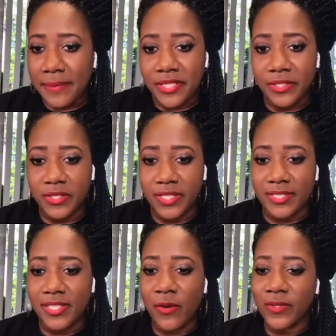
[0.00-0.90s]

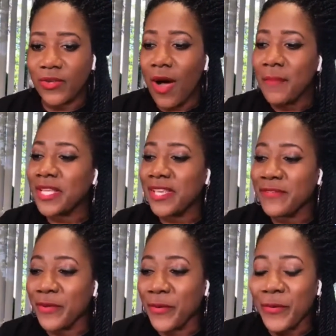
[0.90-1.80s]
Absolutely. So I'm gonna
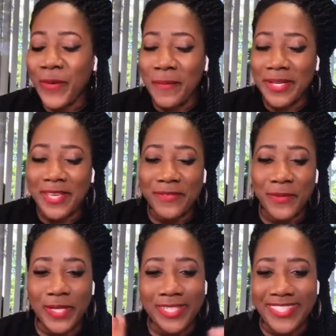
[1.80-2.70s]
give
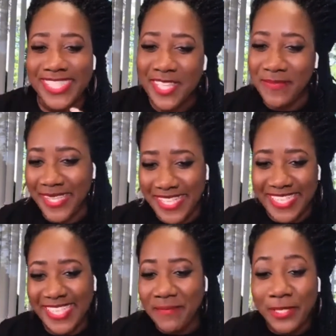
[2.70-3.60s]
you a good sneak peek,
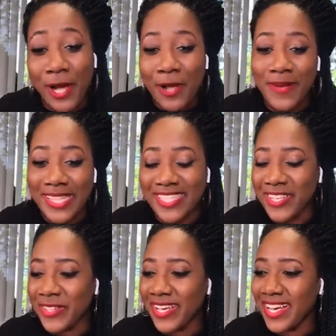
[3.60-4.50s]
because I'm gonna talk about this
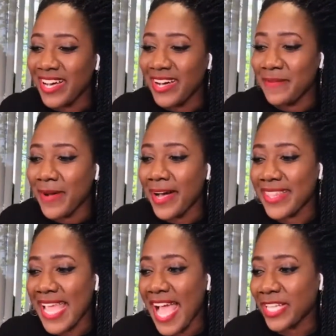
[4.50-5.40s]
on
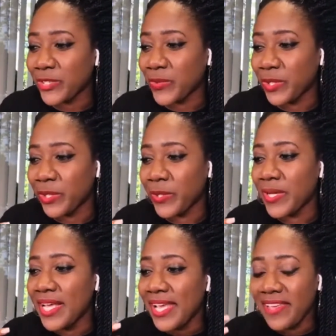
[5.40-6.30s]
the
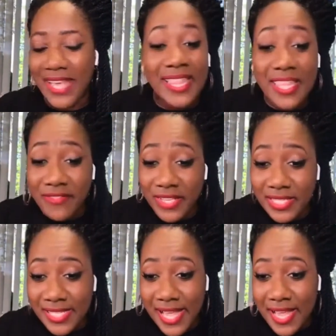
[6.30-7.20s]
actual at the
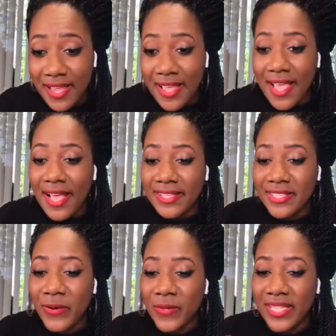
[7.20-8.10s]
event today.
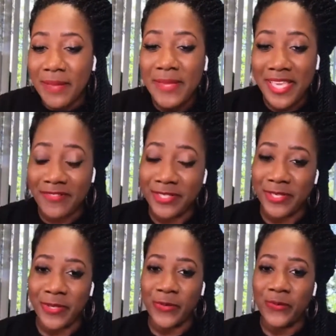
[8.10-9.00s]
So let me give it
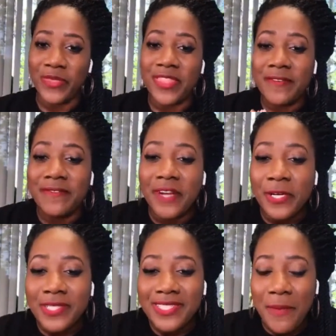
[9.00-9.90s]
to you. The
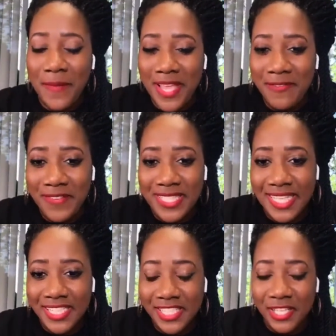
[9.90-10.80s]
first
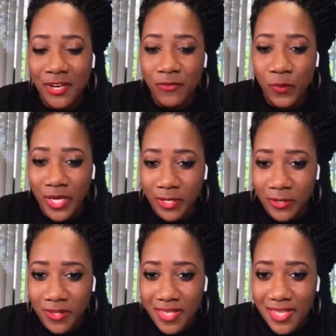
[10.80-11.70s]
manifestation of
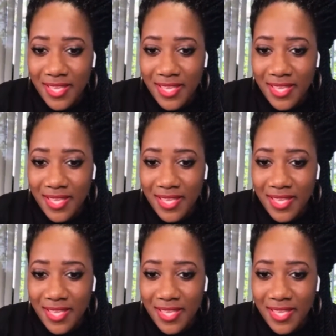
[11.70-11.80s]
wealth,